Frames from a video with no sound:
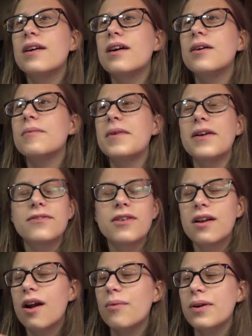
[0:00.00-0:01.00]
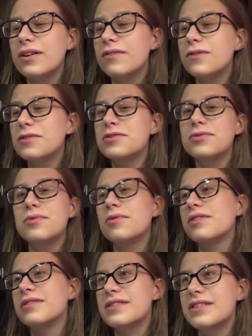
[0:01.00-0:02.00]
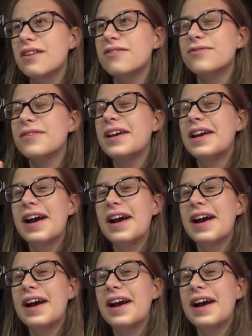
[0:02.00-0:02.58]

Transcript: after I got ready for school and stuff,